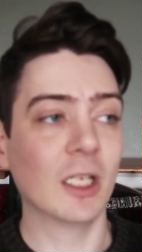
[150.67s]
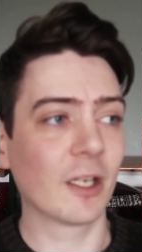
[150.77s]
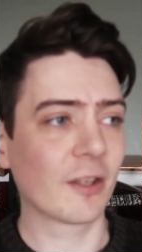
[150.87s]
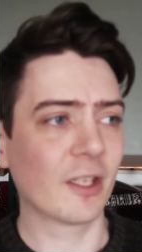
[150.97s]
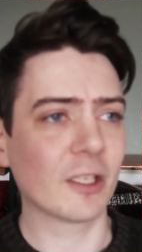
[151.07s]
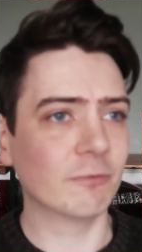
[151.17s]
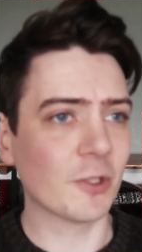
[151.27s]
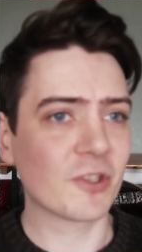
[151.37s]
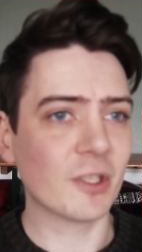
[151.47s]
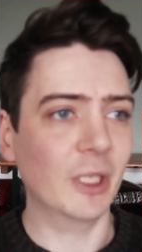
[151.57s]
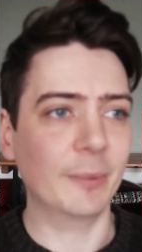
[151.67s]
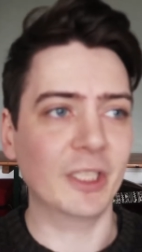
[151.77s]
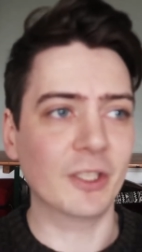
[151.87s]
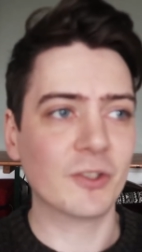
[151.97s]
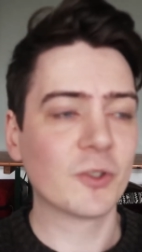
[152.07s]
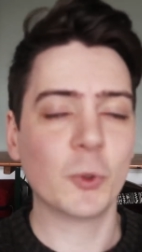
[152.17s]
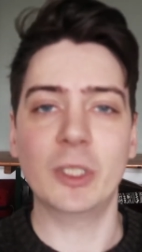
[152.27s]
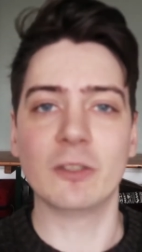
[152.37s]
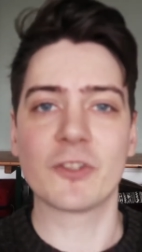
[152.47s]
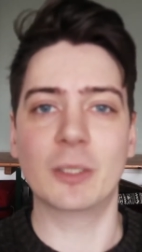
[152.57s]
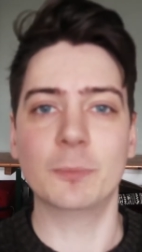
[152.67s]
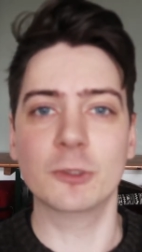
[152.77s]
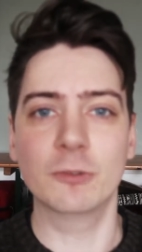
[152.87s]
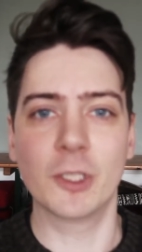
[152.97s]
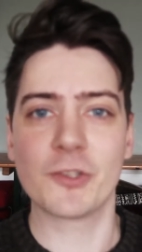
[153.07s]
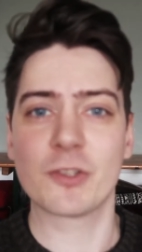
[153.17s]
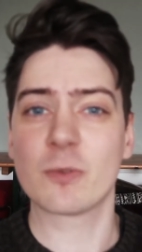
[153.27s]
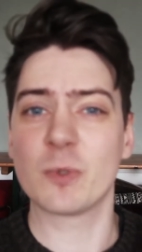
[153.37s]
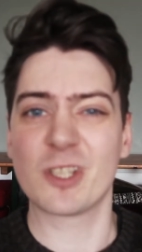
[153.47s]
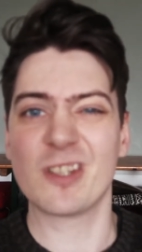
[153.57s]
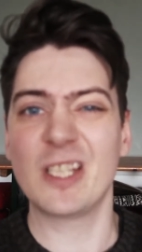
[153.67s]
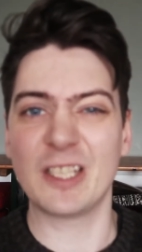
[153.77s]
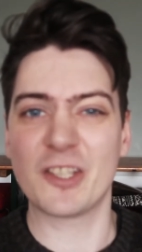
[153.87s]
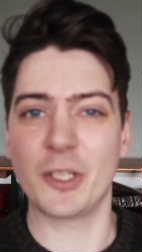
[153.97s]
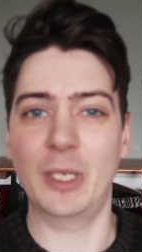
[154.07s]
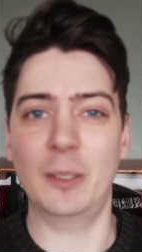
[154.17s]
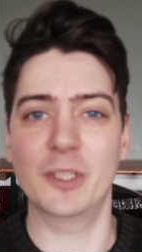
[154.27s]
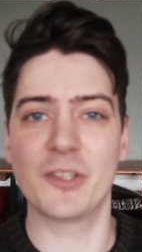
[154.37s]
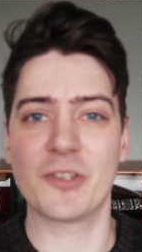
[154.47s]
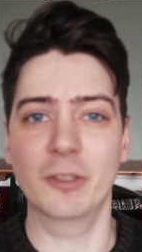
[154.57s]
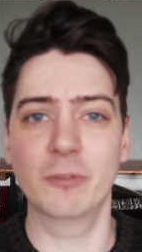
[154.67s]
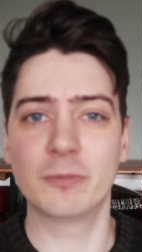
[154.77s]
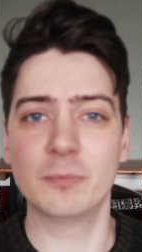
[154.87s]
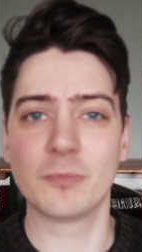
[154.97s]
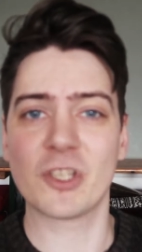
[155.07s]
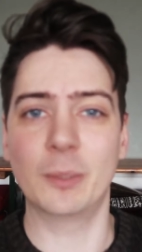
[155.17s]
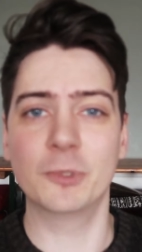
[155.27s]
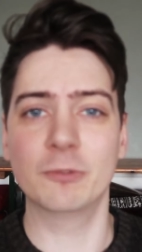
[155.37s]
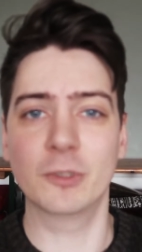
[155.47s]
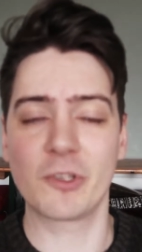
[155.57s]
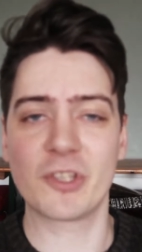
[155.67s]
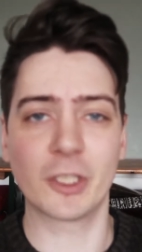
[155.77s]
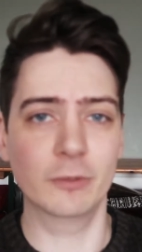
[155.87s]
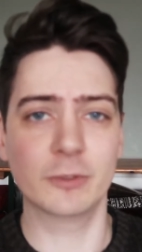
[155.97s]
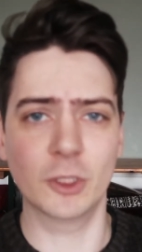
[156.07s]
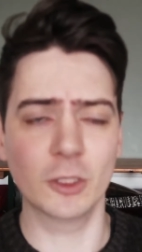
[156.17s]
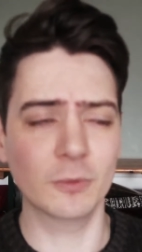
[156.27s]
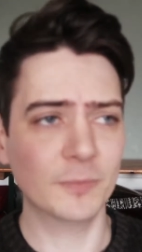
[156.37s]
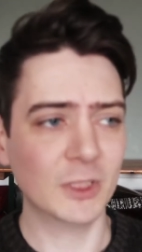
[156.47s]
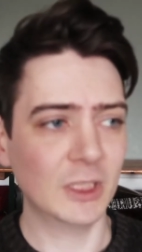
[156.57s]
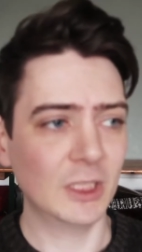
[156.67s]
And I think I roasted maybe 12 sample roasts, which is nearly 2 hours of sample roasting overall.